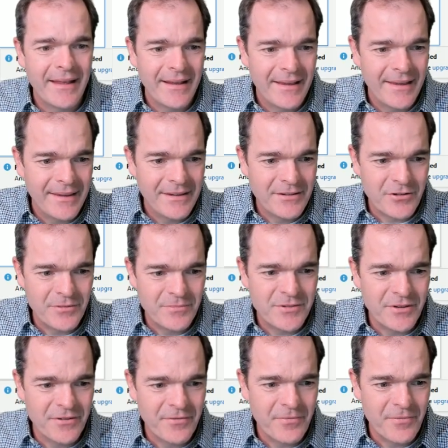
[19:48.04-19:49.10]
In terms
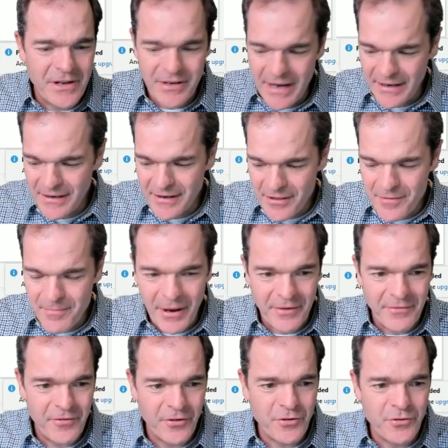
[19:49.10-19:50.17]
of, we could add another button
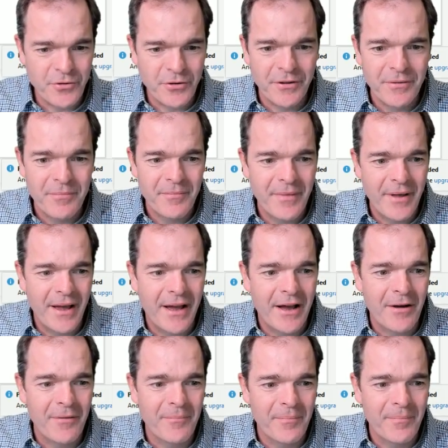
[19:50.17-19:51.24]
for Google,
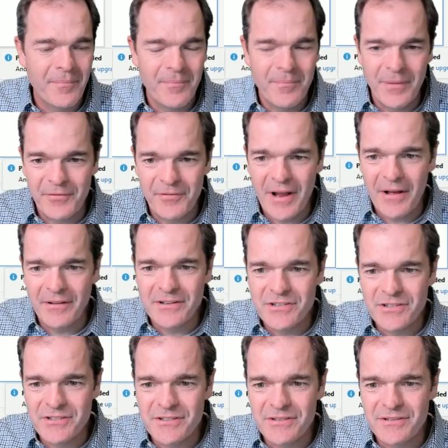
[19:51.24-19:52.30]
but for now, let's
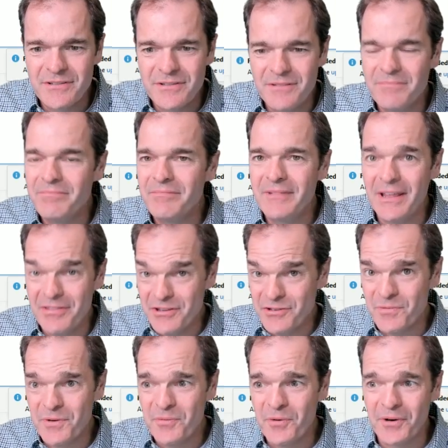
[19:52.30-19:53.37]
just get this
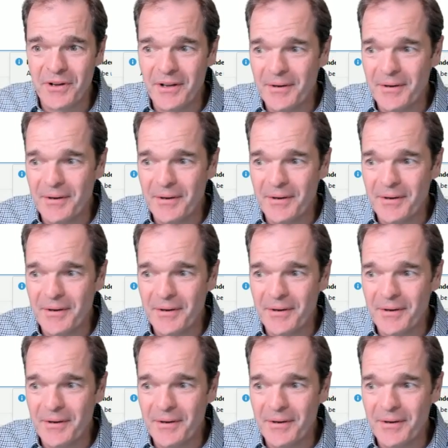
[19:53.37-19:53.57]
one working.